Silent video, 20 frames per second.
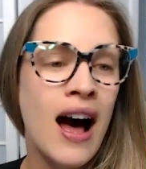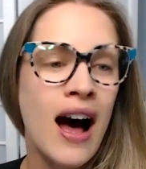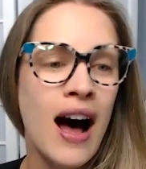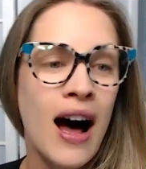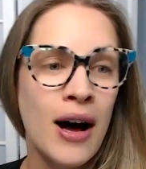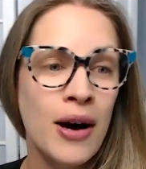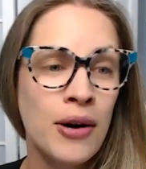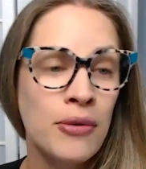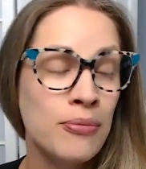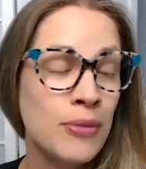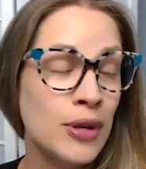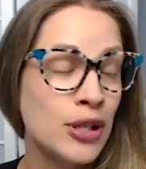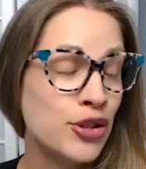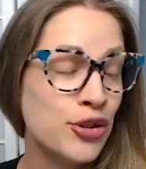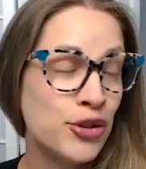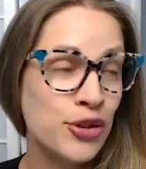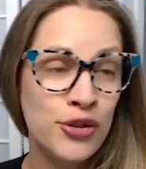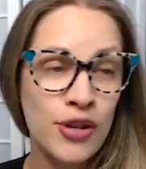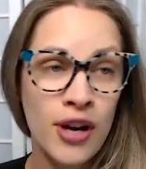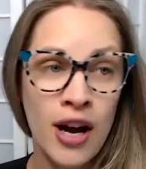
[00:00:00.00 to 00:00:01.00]
Um,
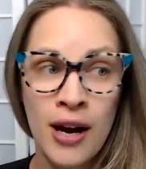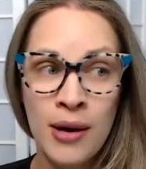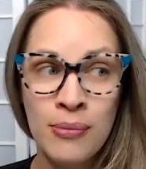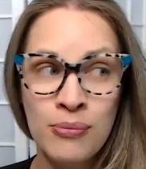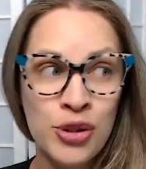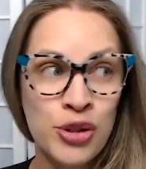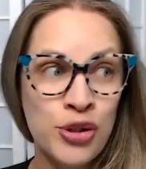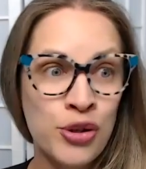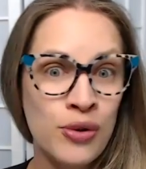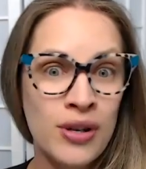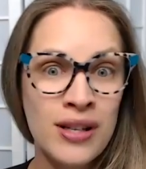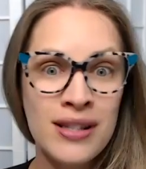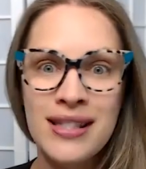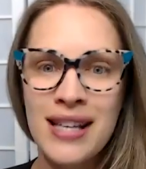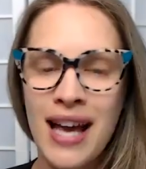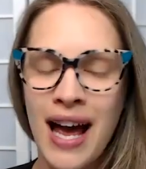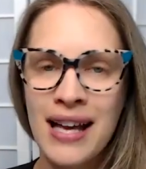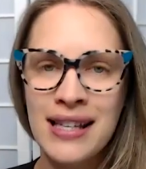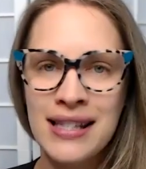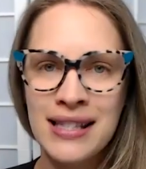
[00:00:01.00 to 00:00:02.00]
um, students
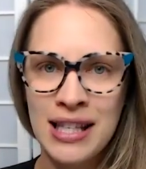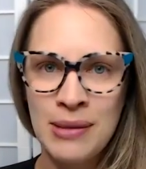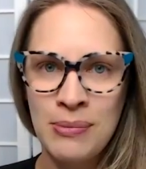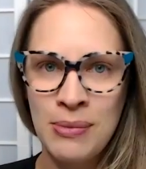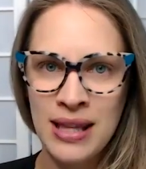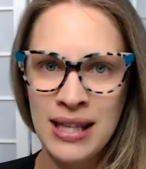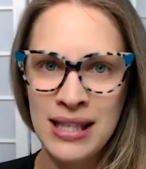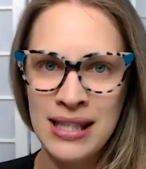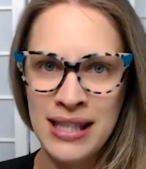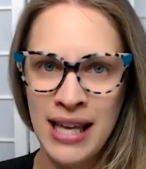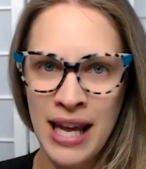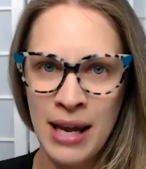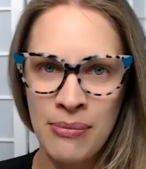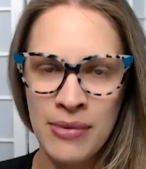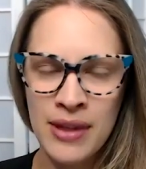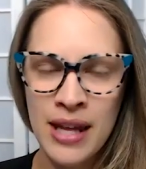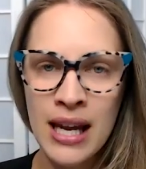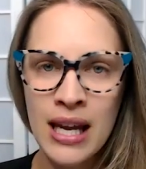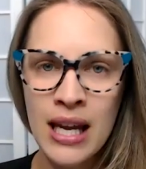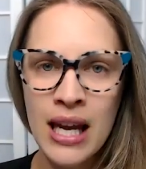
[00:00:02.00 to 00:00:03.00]
asking me the same
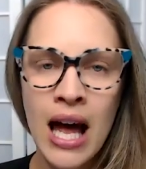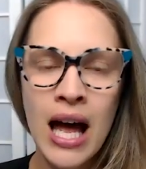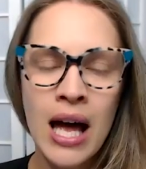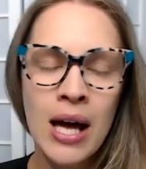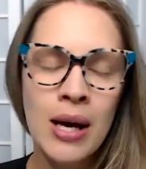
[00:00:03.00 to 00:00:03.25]
thing